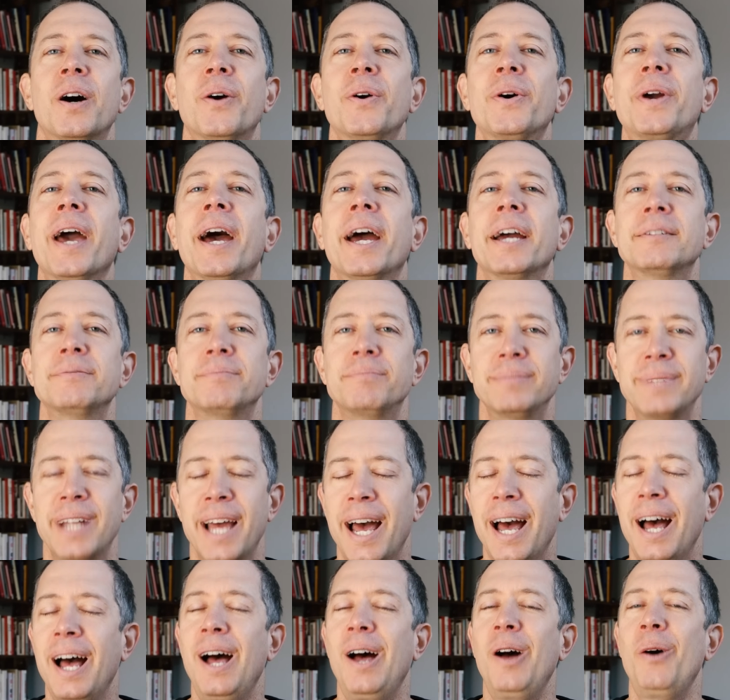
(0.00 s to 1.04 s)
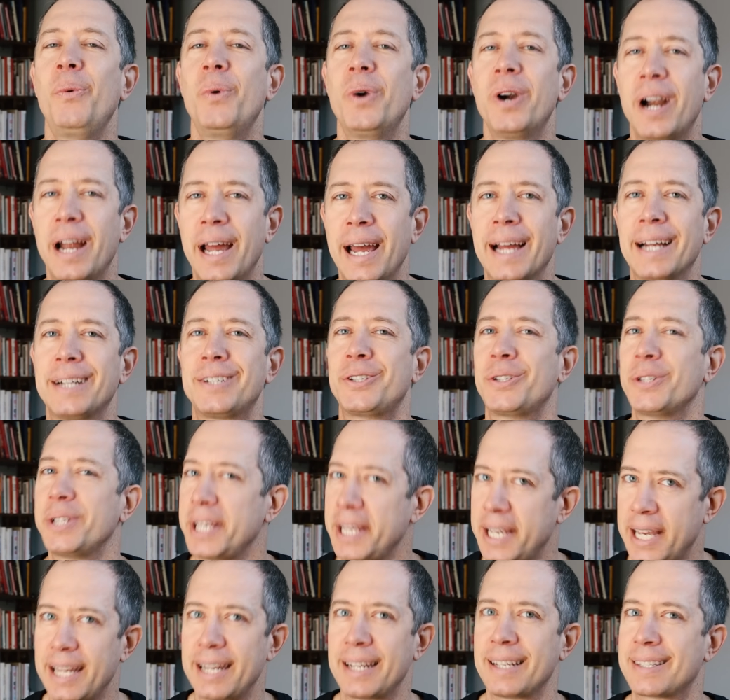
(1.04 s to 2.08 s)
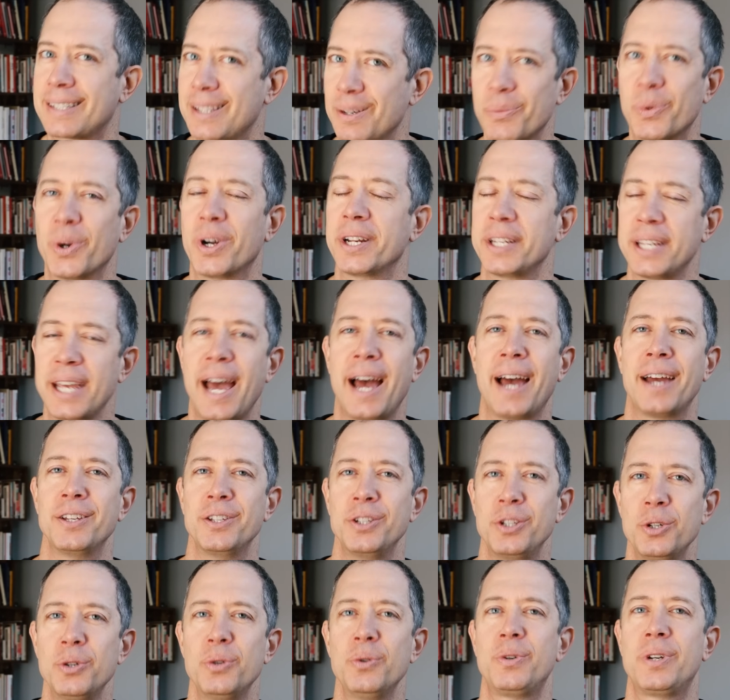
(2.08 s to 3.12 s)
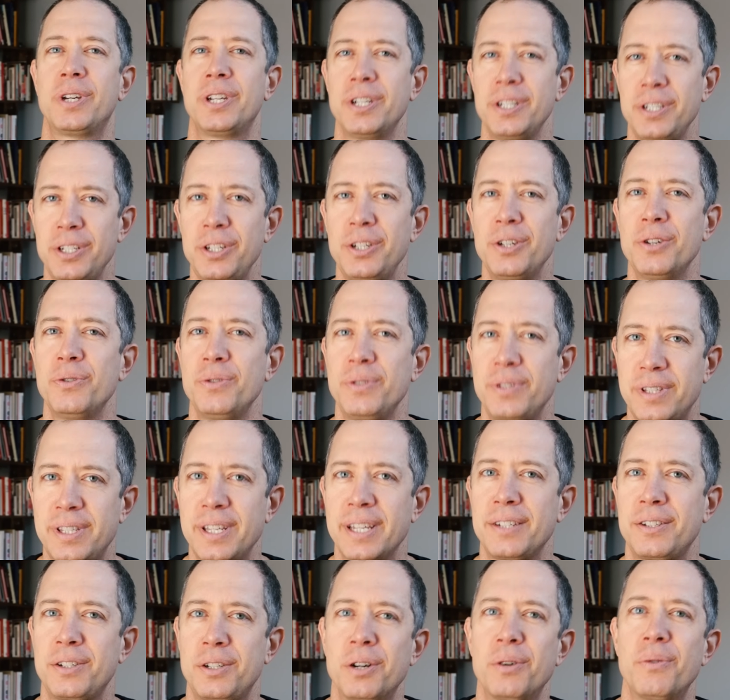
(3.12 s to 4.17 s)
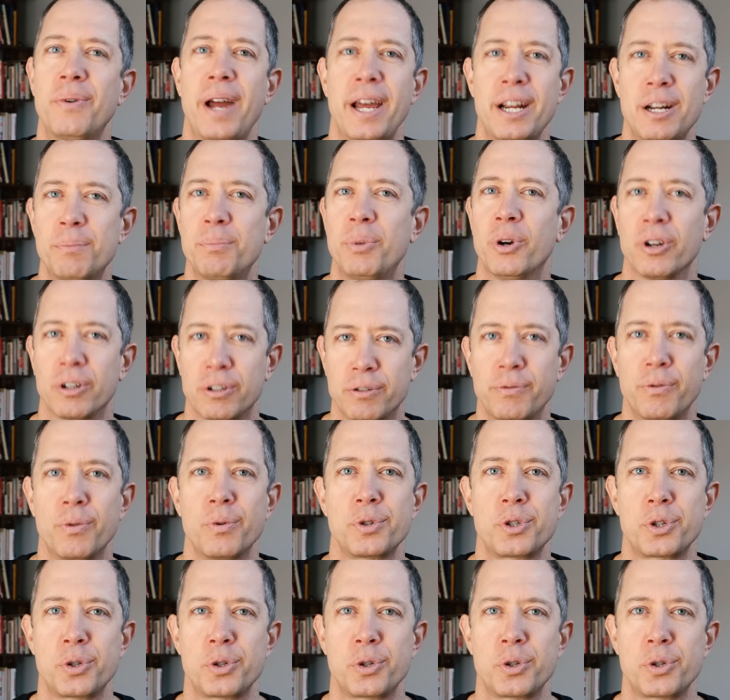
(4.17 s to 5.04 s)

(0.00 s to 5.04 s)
Okay, now we're actually getting somewhere. Yeah, you could use this to write a book for